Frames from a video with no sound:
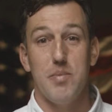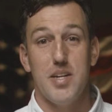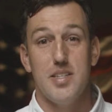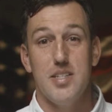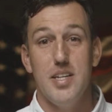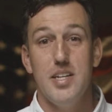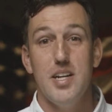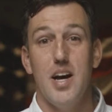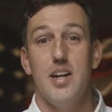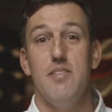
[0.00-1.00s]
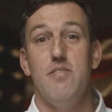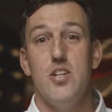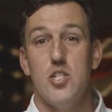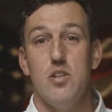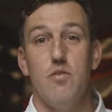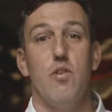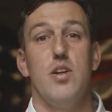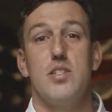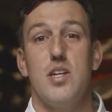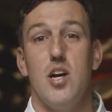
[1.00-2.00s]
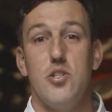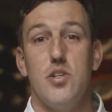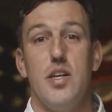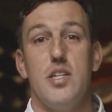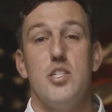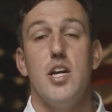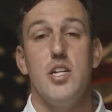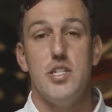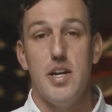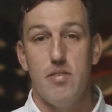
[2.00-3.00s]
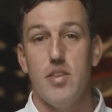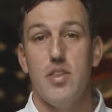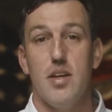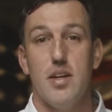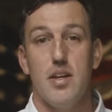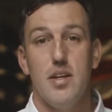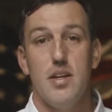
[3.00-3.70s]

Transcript: because he caught a vision for his country that changed everything.